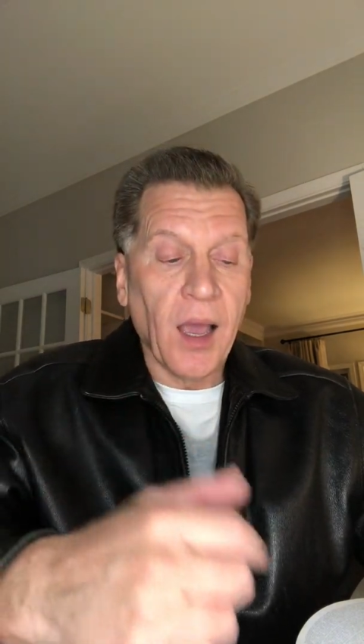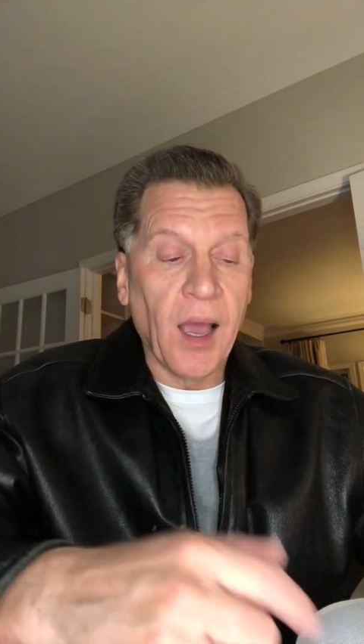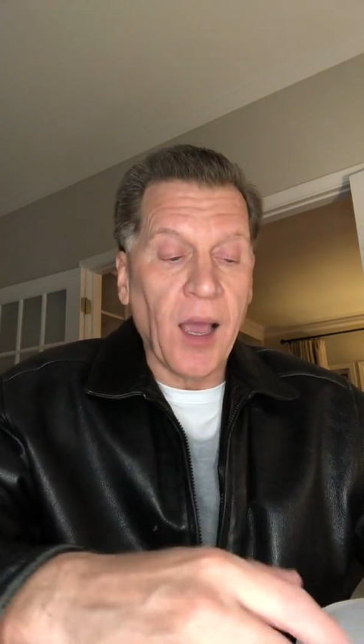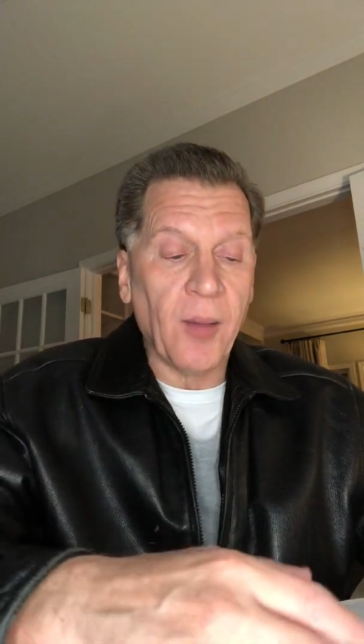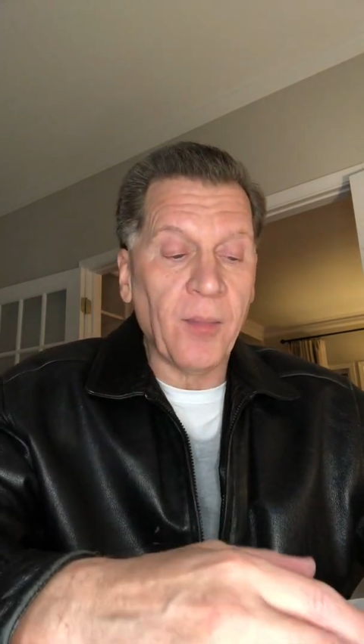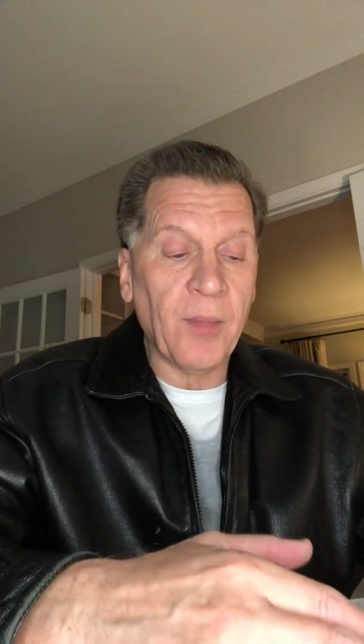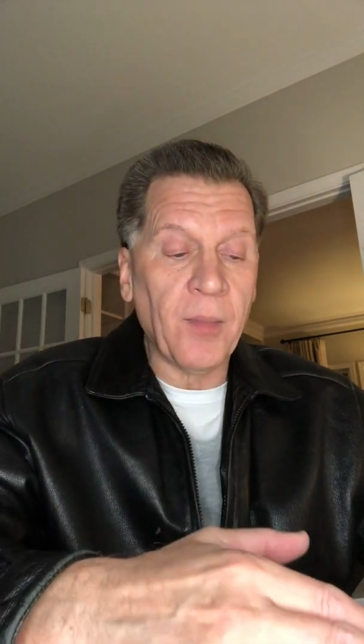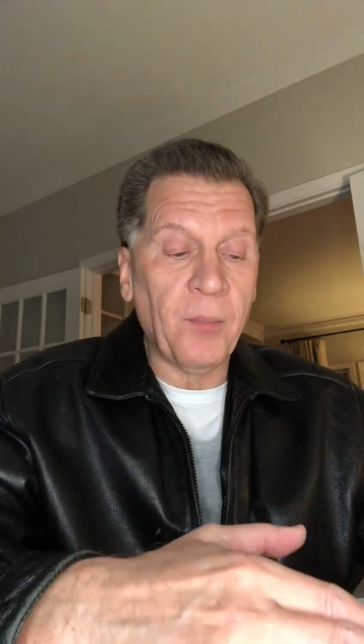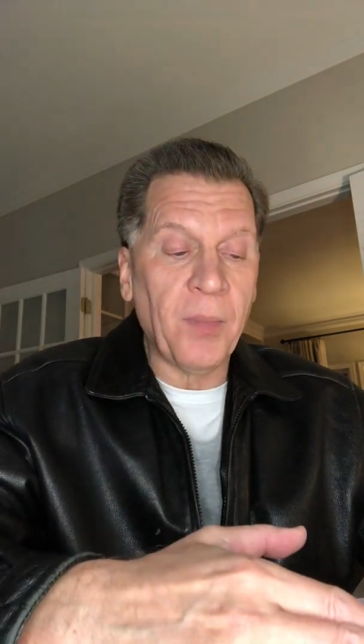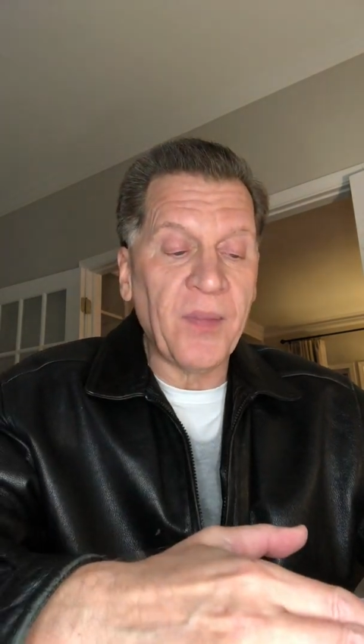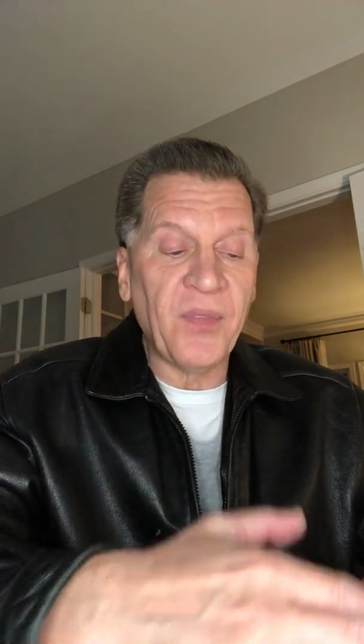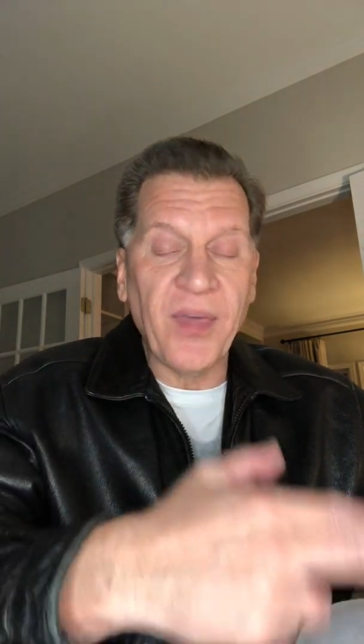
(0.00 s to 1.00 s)

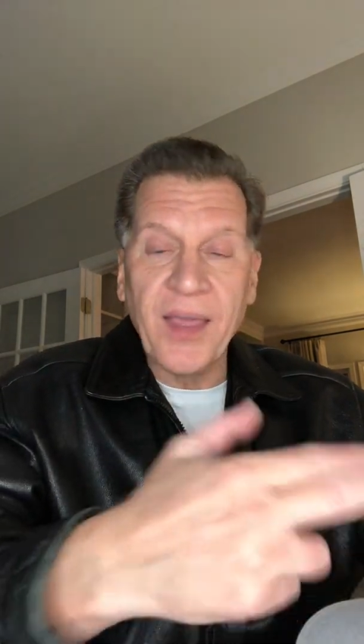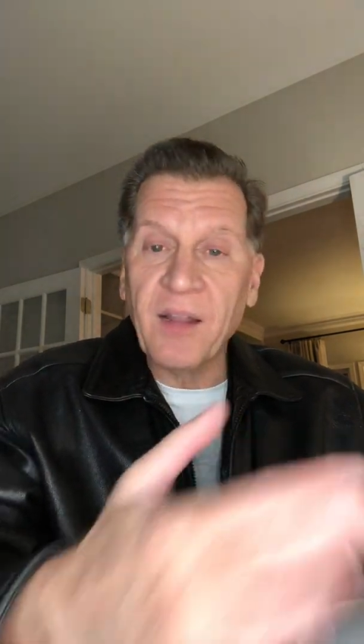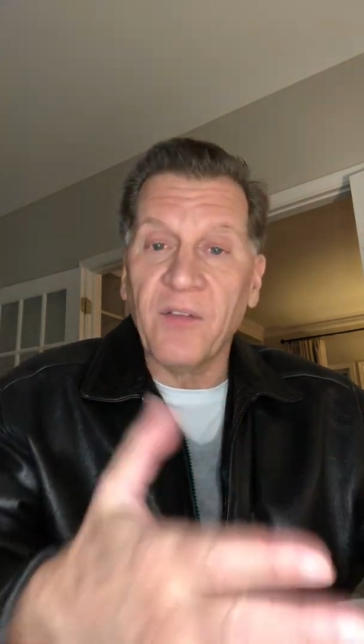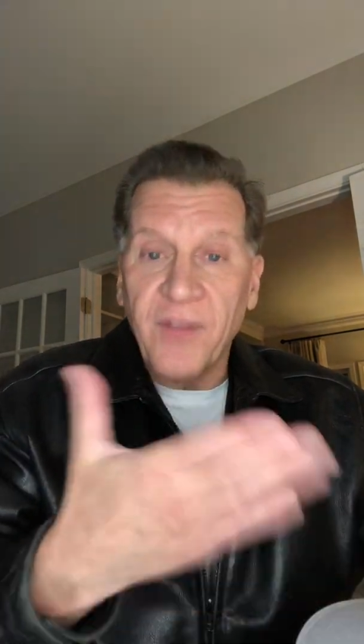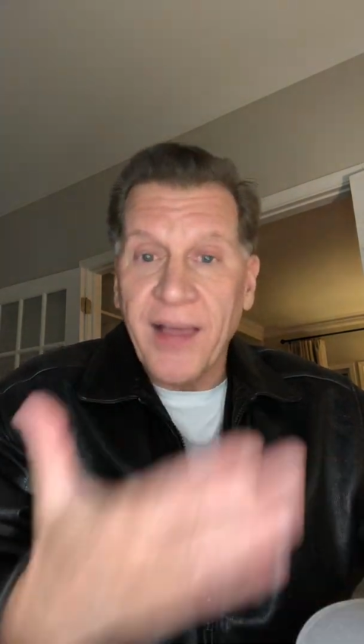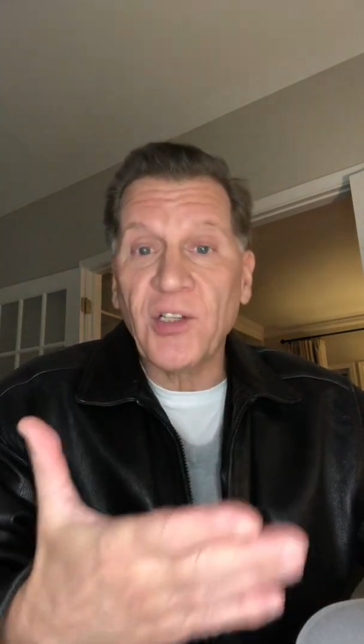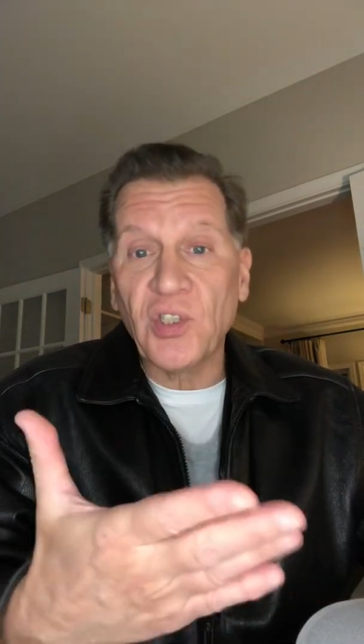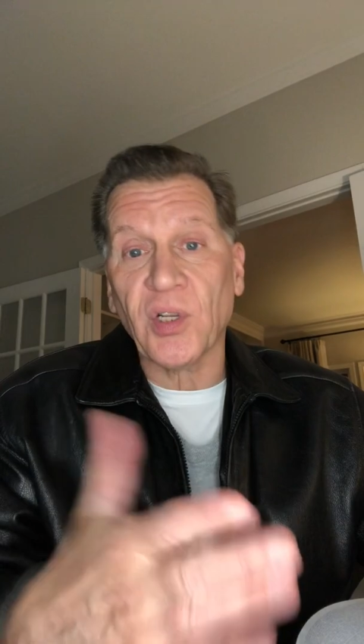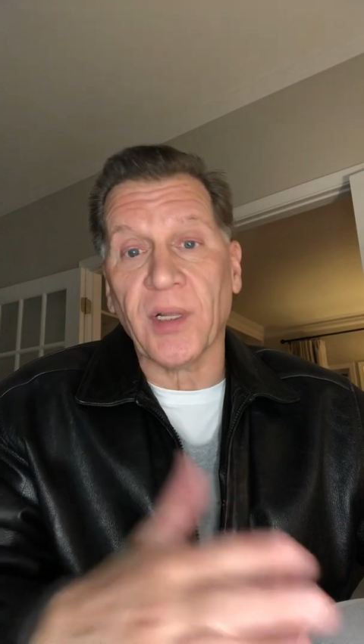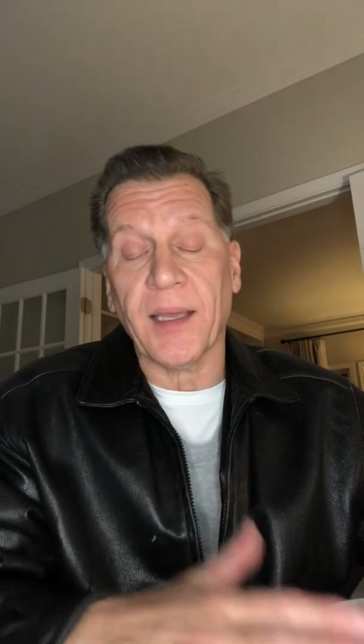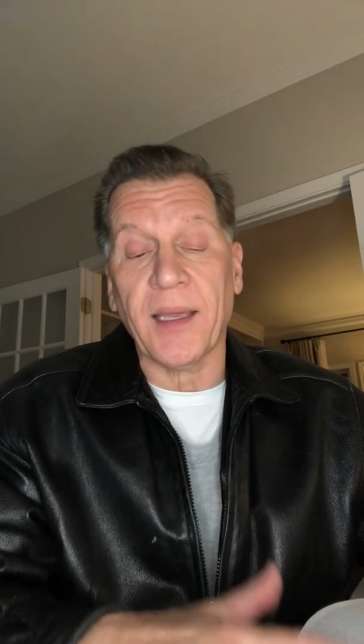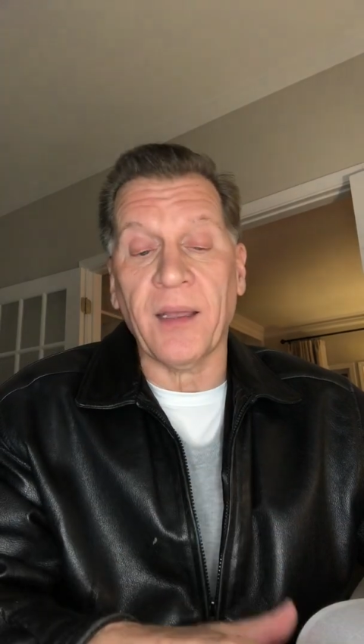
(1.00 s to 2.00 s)
But then
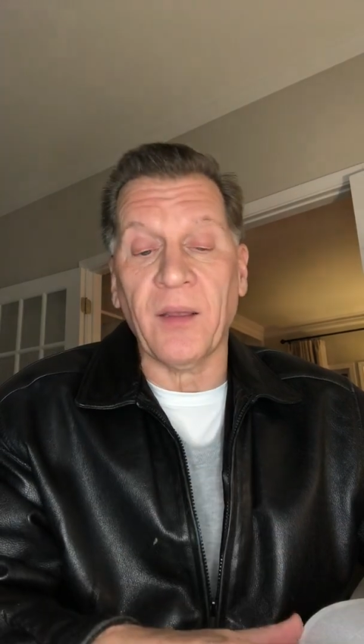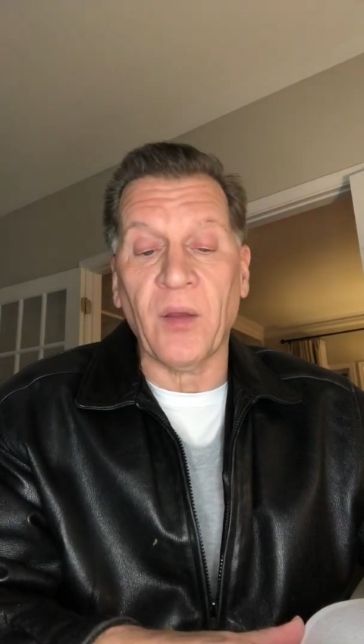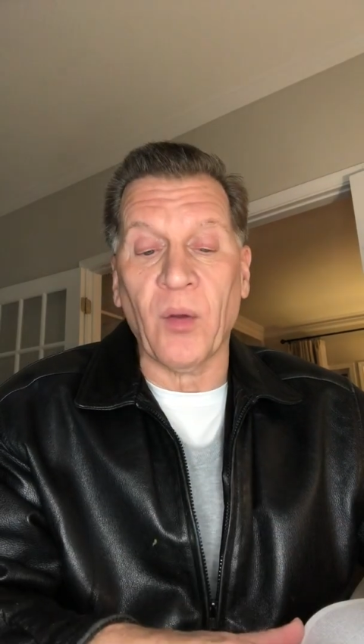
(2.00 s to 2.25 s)
eventually,